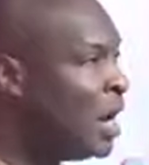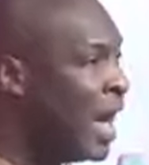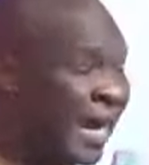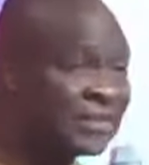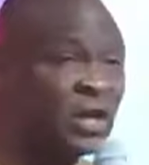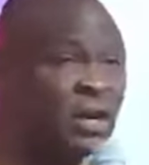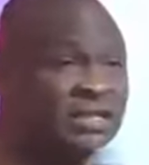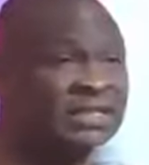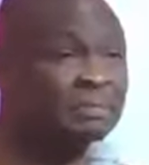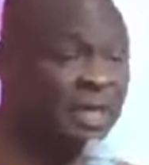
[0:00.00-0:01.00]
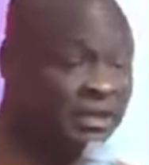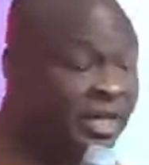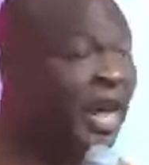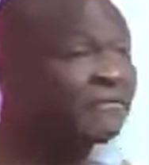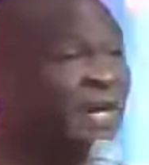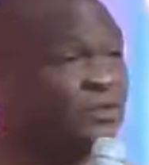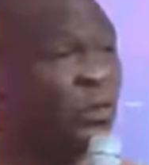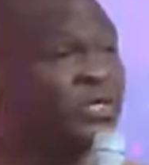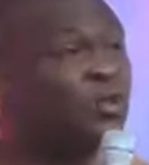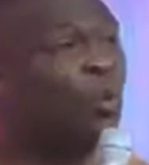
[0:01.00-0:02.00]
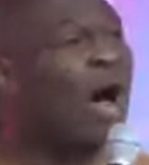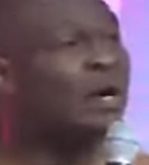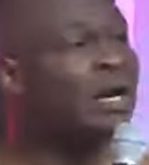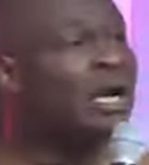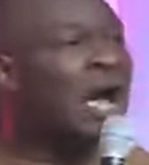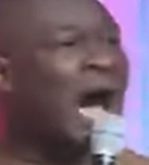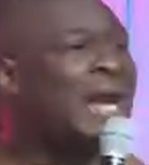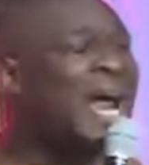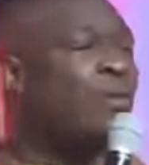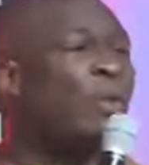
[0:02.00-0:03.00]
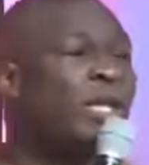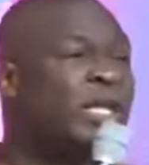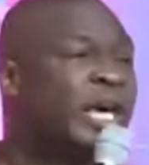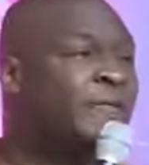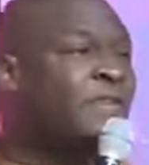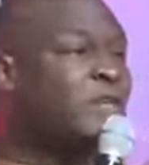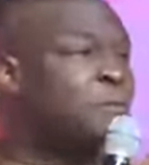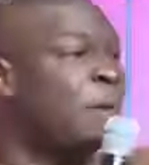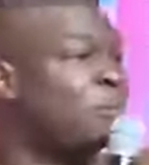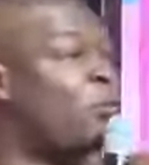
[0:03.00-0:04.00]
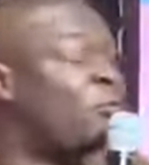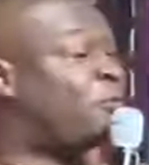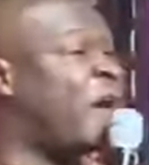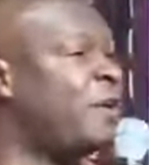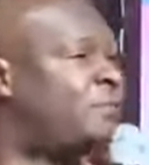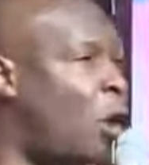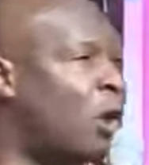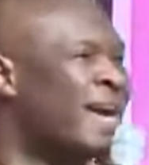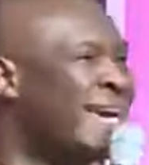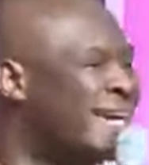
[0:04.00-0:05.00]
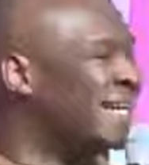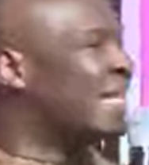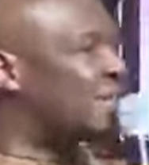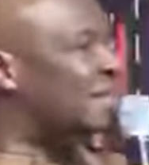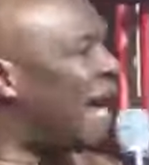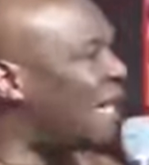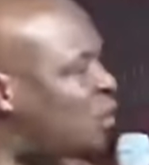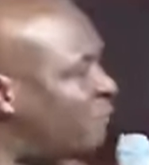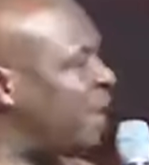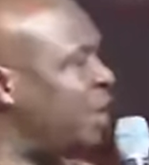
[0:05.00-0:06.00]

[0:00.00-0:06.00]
Exodus chapter 3 and verse 21. And I will give these people favor in the sight of the